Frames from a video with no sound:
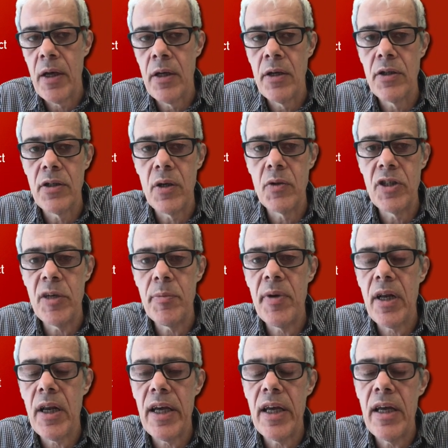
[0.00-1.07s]
So
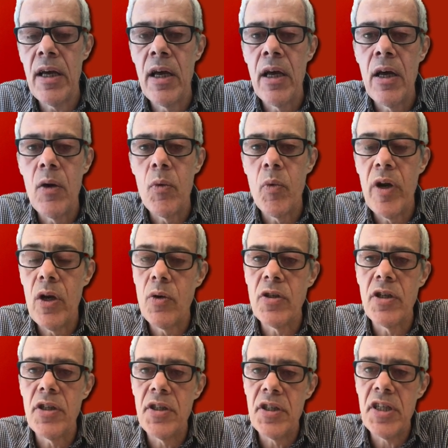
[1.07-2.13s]
typically we looked
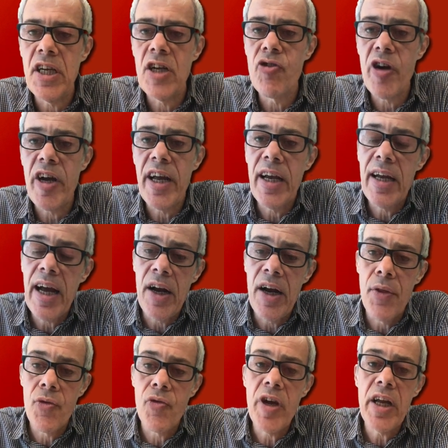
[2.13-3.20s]
at serine and
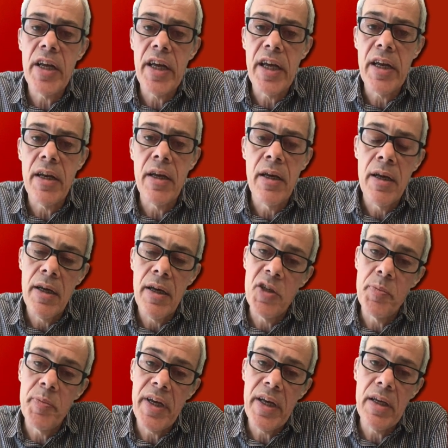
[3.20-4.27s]
threonine as
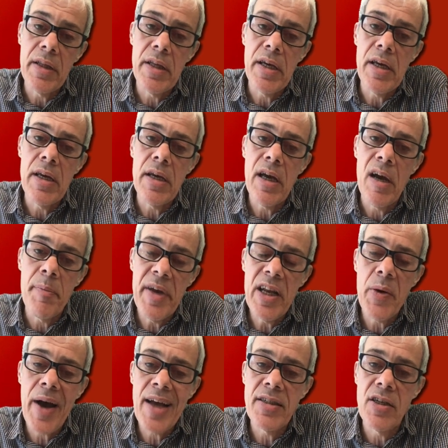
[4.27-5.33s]
being the amino
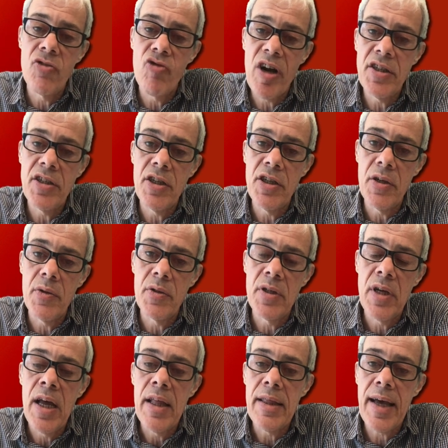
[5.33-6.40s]
acid residues
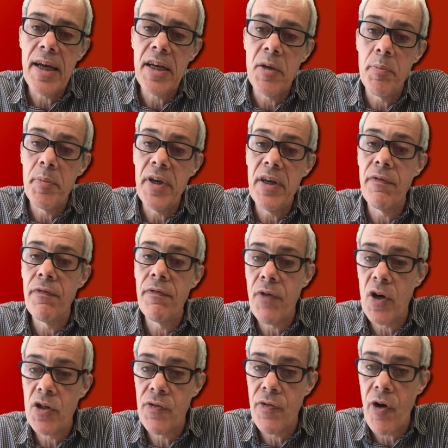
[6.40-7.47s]
that can be
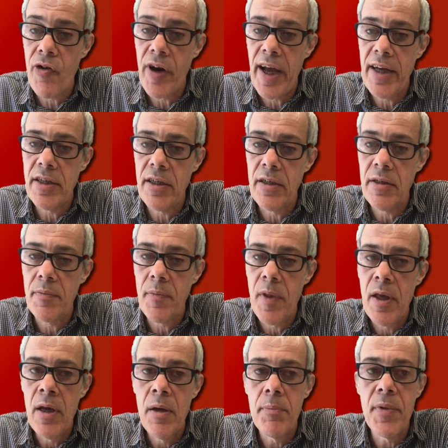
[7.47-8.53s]
phosphorylated.
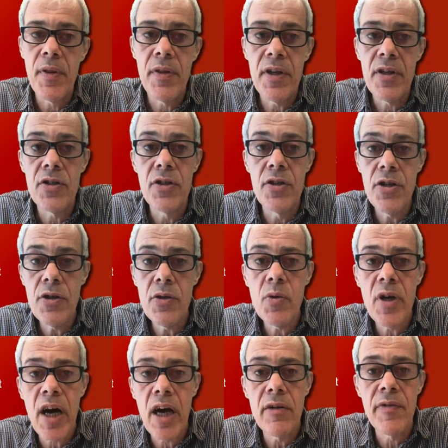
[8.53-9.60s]
But this new
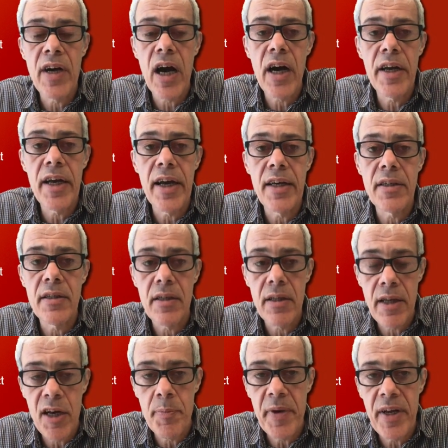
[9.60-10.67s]
kind of kinase
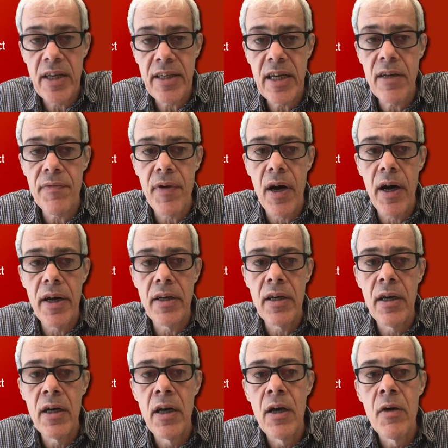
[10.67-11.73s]
that had been identified
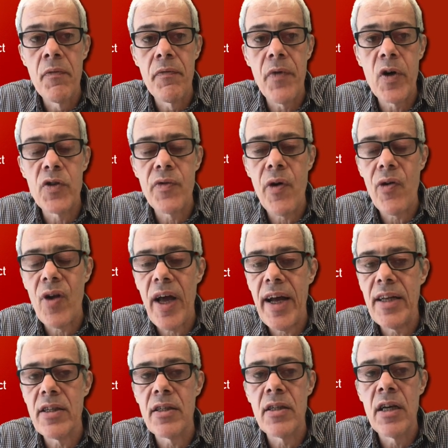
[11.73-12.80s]

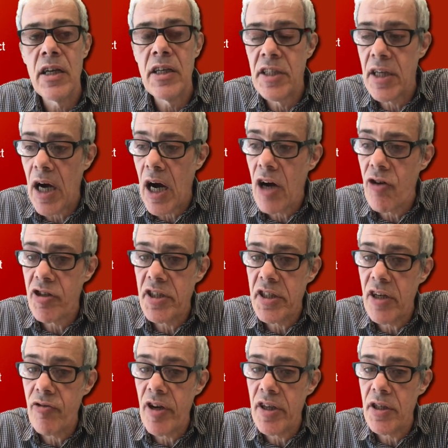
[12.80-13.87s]
phosphorylates
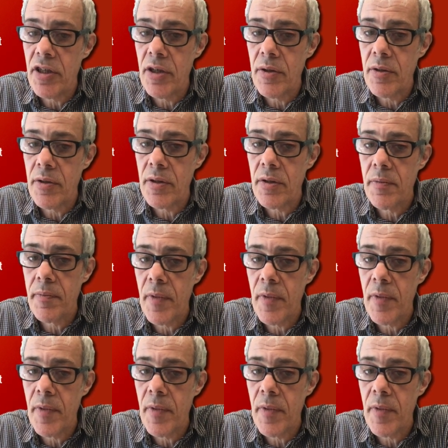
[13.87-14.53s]
tyrosine residues.